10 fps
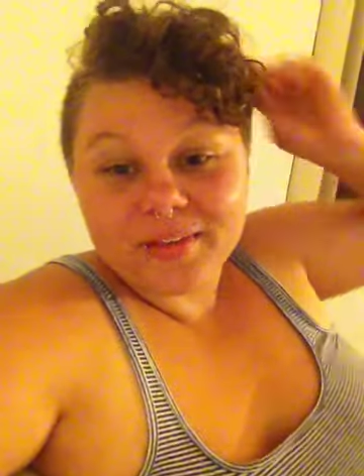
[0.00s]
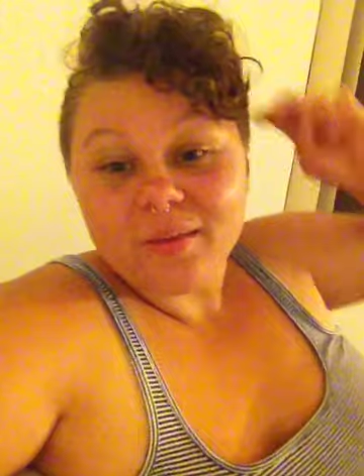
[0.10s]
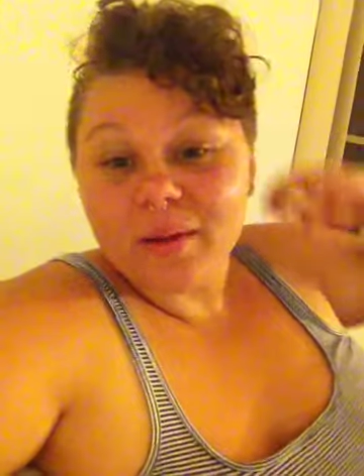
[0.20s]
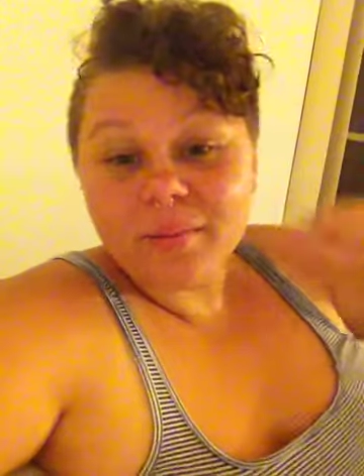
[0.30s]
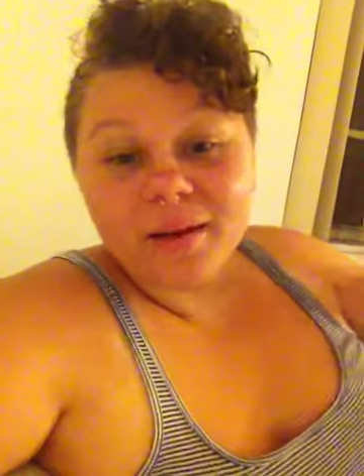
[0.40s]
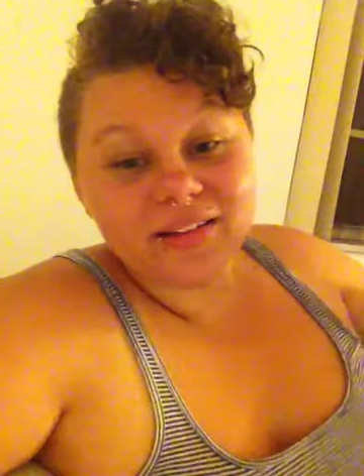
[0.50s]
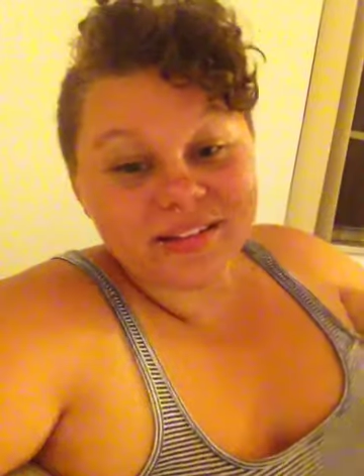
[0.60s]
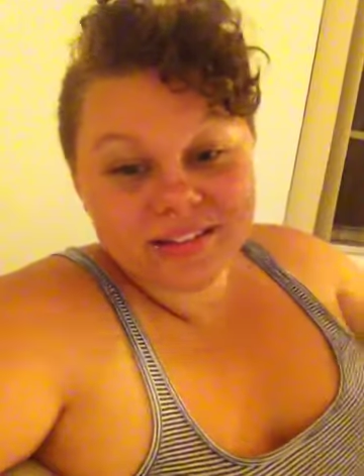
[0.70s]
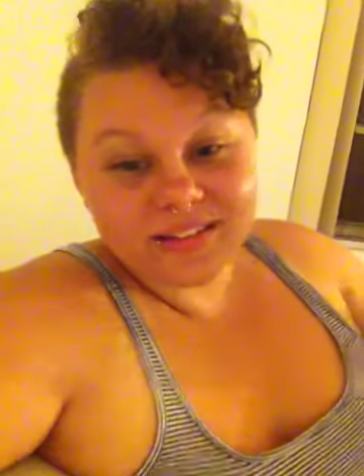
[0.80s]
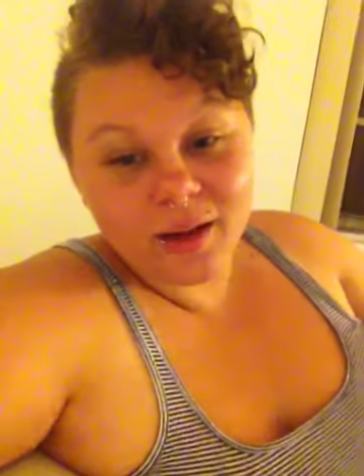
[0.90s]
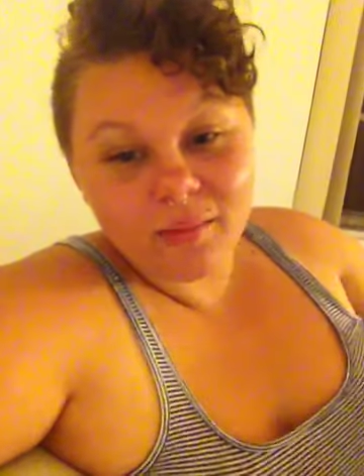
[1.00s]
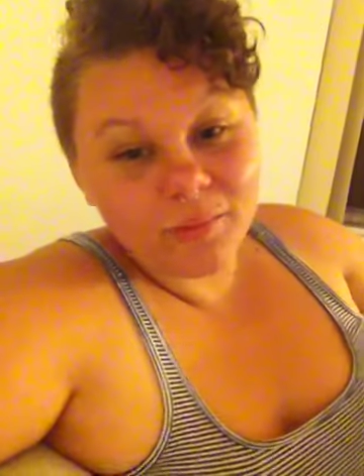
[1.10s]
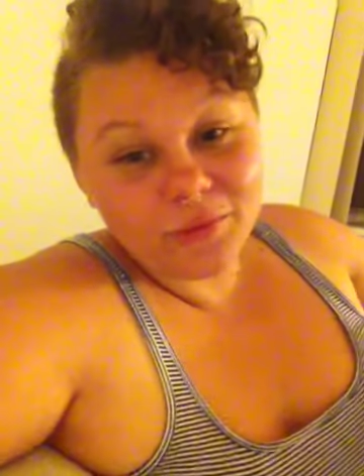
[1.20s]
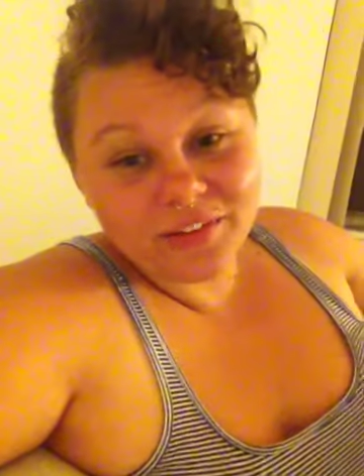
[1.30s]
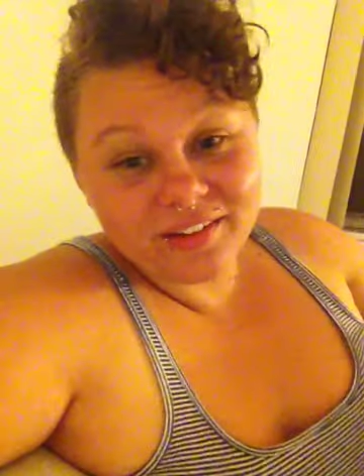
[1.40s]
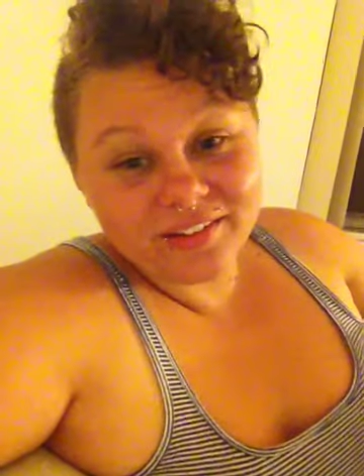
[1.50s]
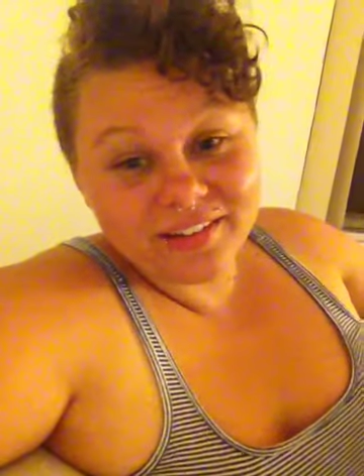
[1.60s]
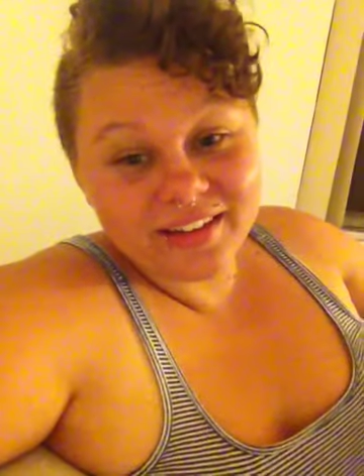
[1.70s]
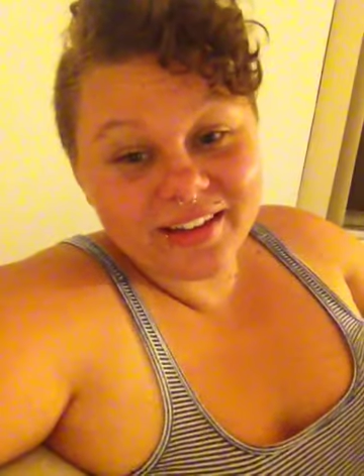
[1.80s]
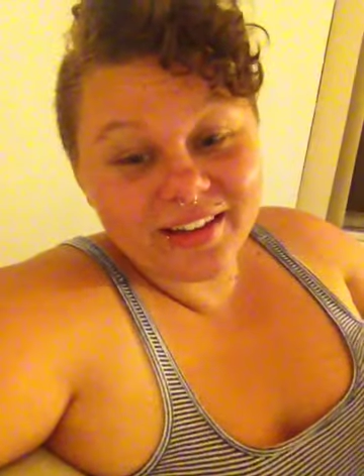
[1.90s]
Maybe I should just come move to New
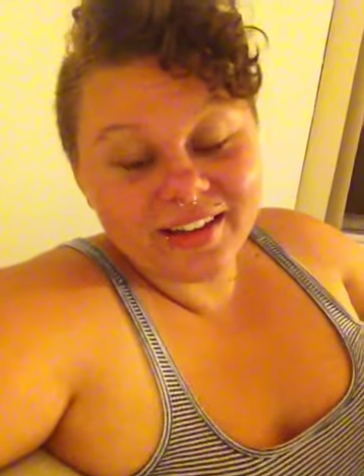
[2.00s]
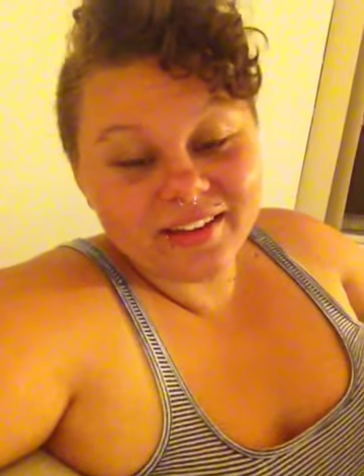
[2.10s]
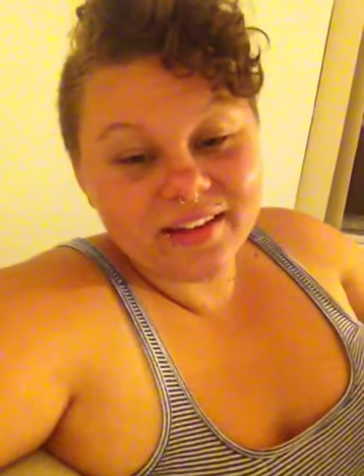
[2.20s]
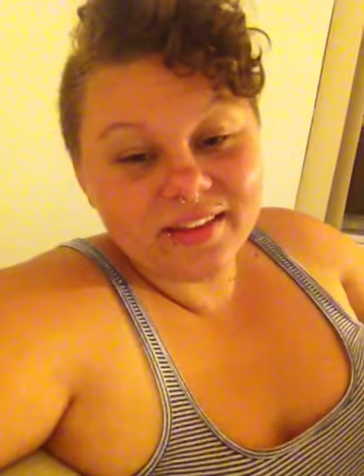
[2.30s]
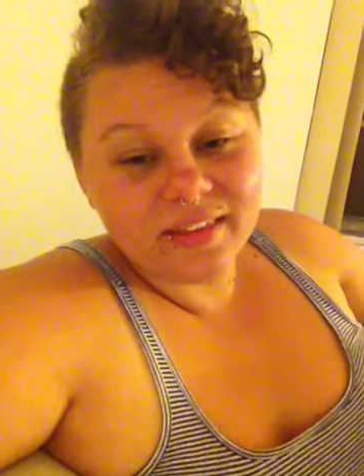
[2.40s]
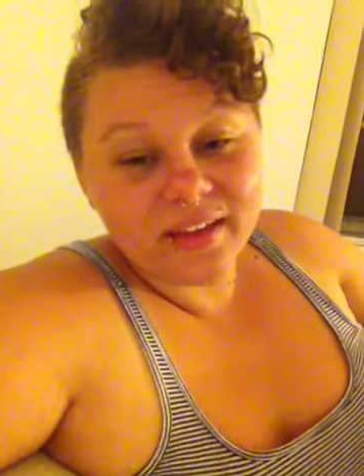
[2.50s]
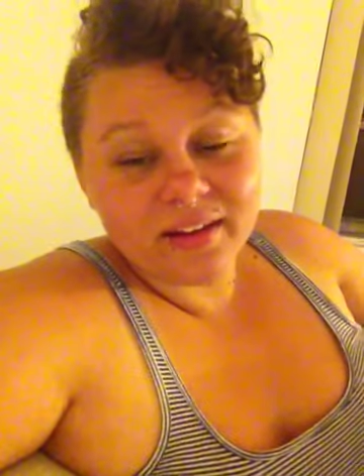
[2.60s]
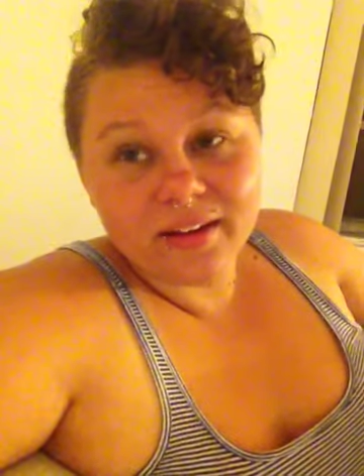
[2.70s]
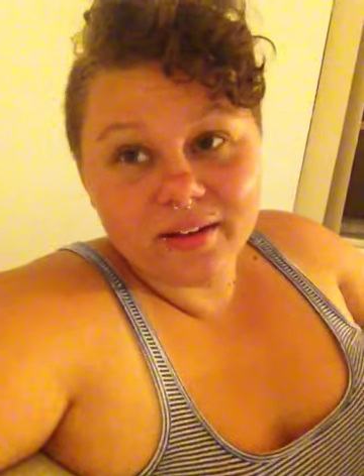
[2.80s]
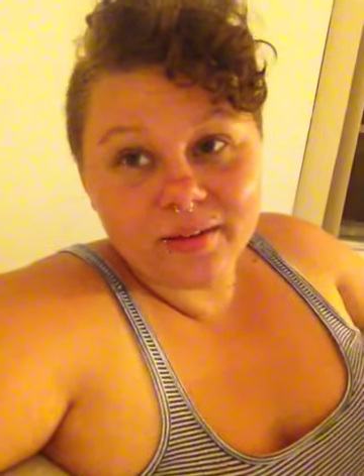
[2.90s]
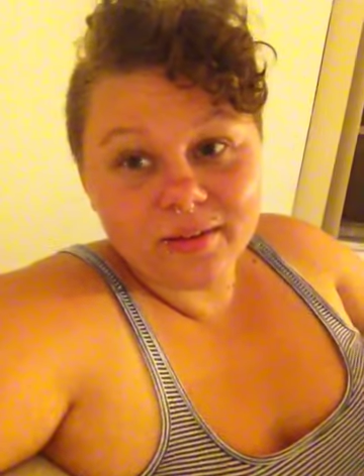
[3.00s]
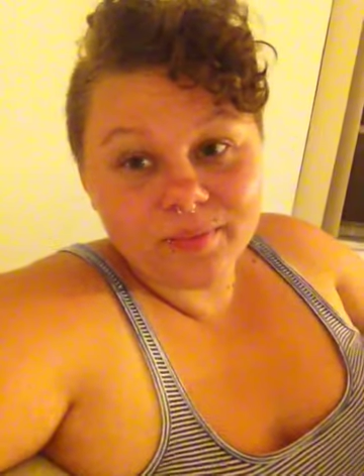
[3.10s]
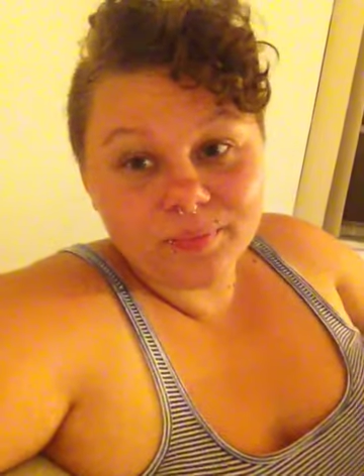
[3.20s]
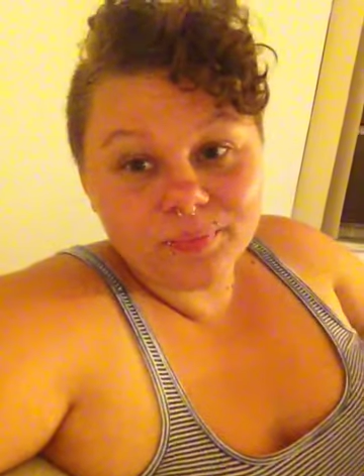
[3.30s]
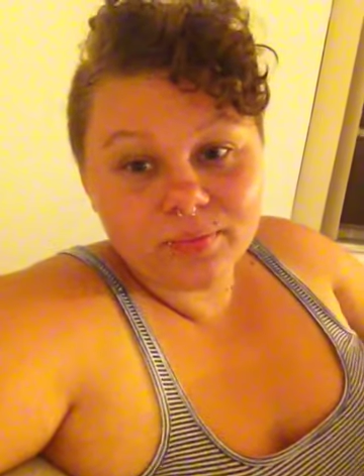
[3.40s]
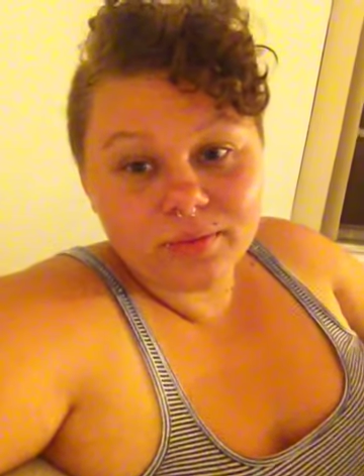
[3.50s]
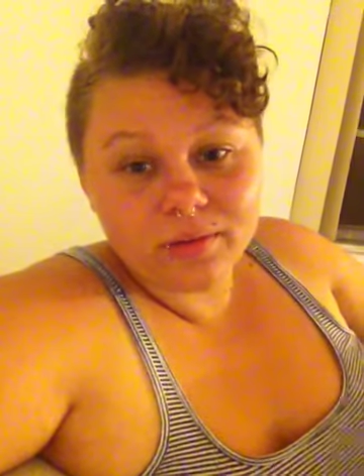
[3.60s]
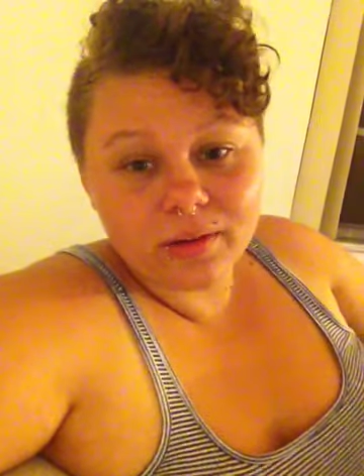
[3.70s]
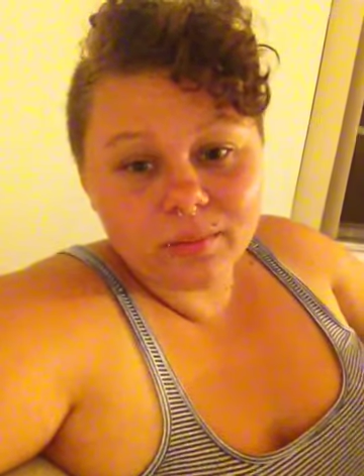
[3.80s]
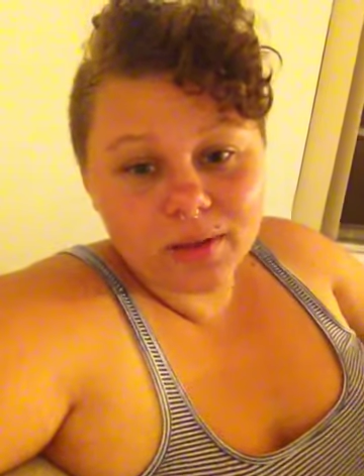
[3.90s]
Zealand and then
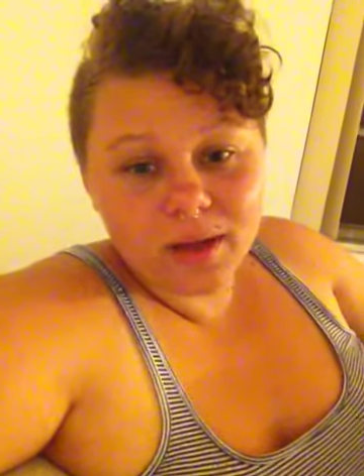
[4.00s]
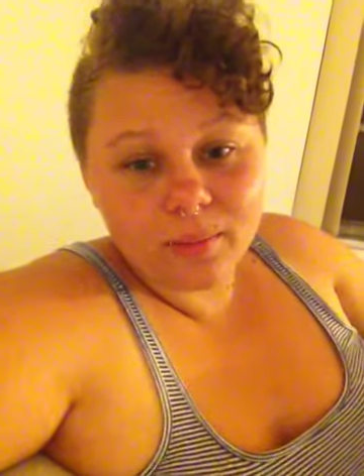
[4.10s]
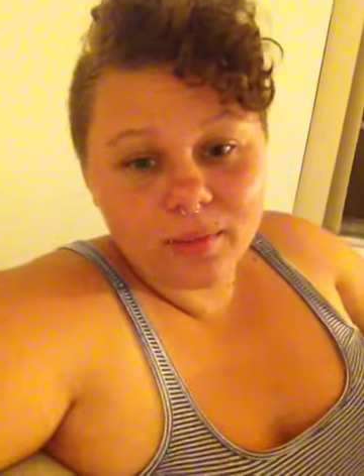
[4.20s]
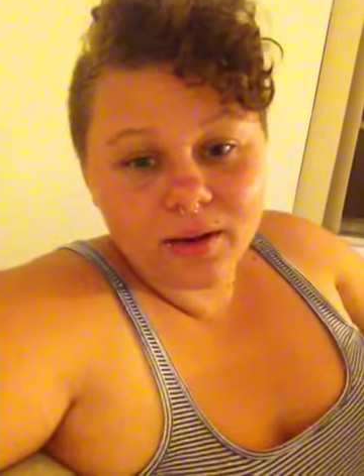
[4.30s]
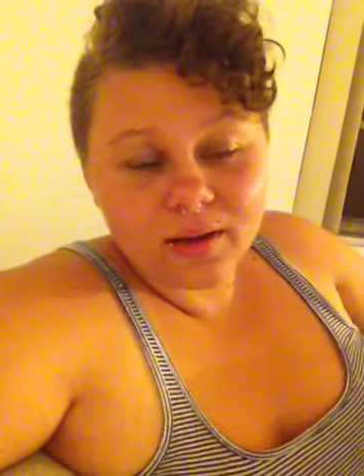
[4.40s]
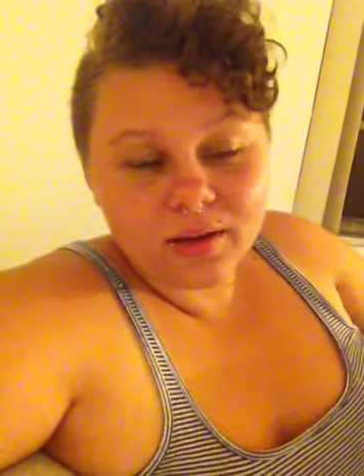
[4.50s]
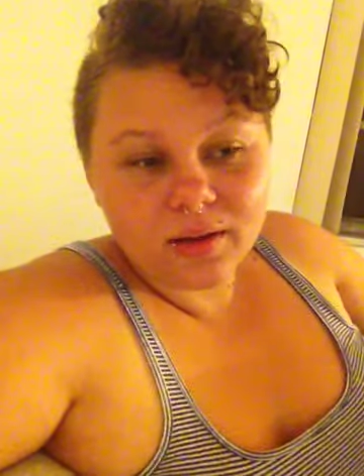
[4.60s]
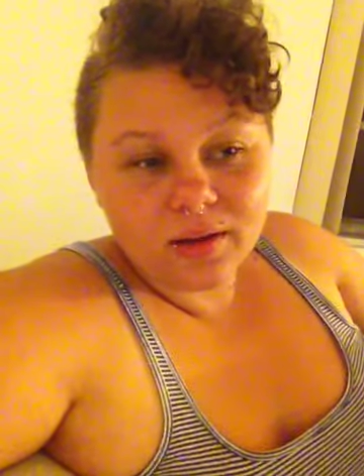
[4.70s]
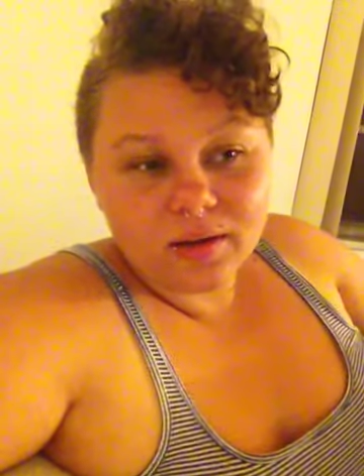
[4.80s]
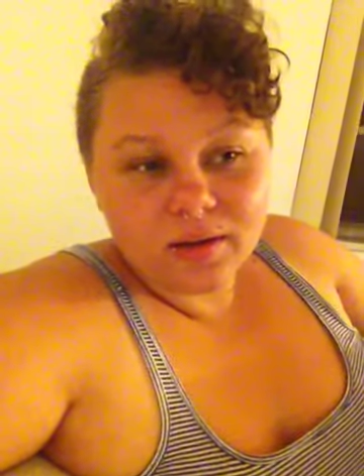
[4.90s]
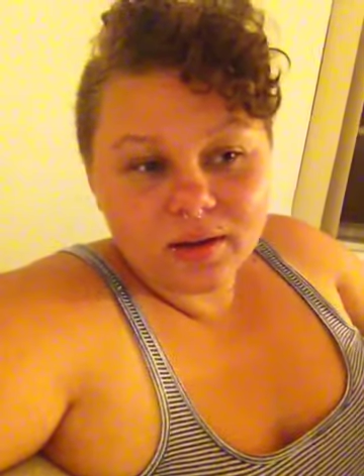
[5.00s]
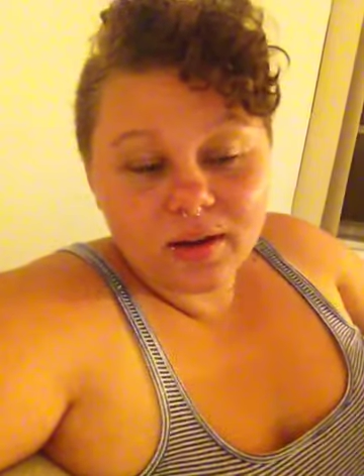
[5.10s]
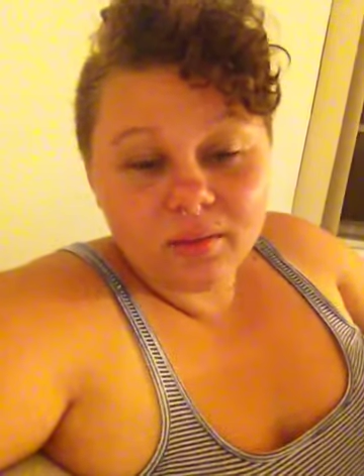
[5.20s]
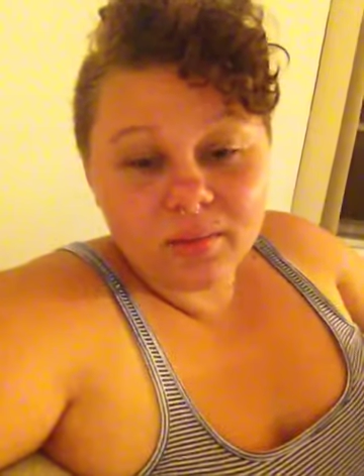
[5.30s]
you can become, like, a